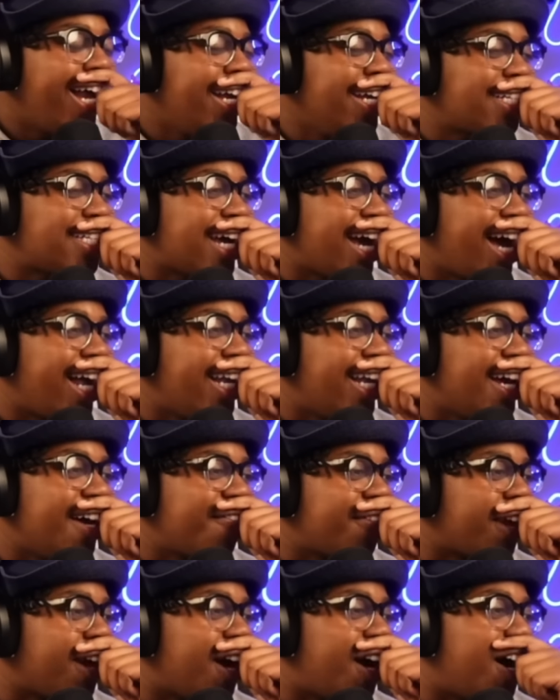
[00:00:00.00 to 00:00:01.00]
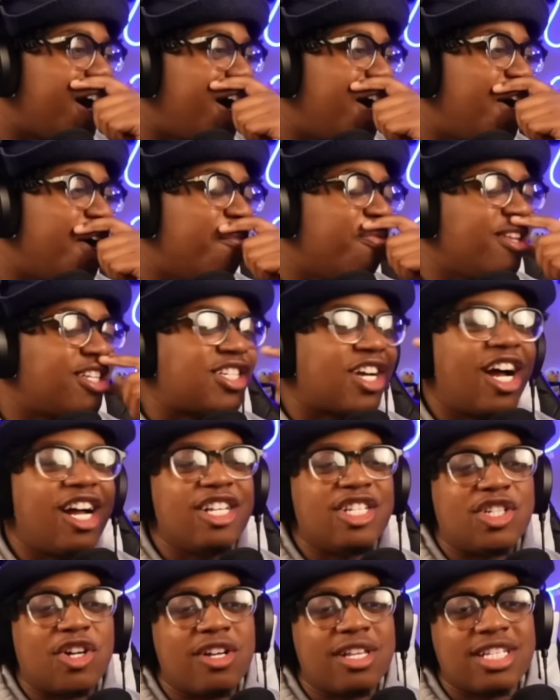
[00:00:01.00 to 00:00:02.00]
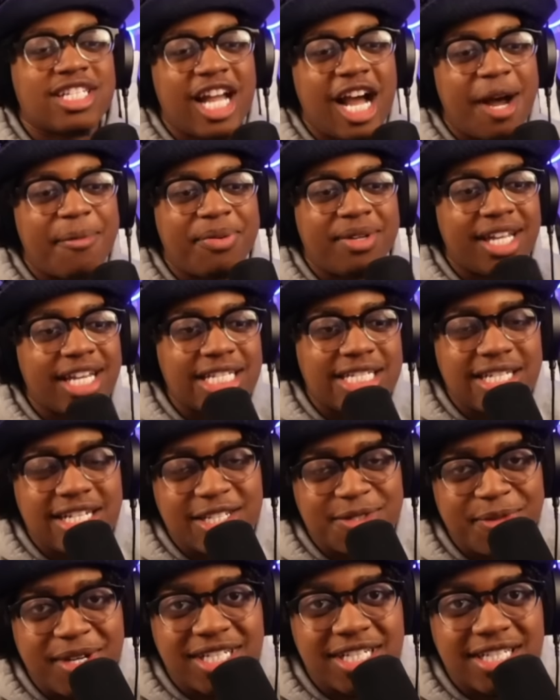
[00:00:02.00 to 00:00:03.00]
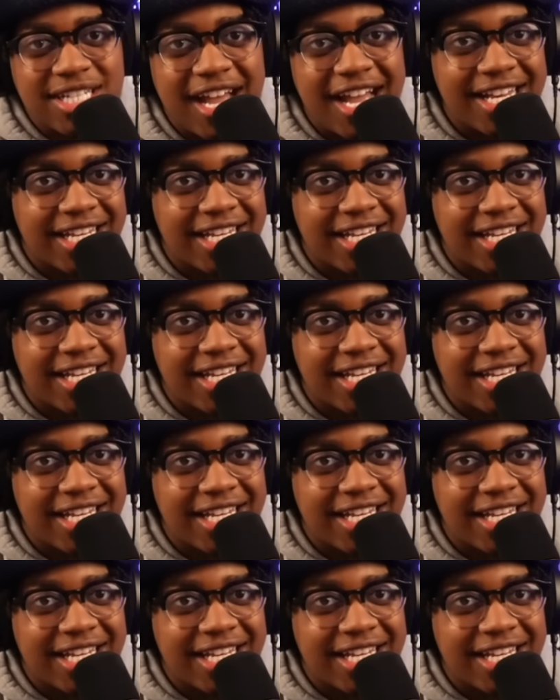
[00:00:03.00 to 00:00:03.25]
Listen, I love y'all. I hope that y'all enjoyed this compilation as much as I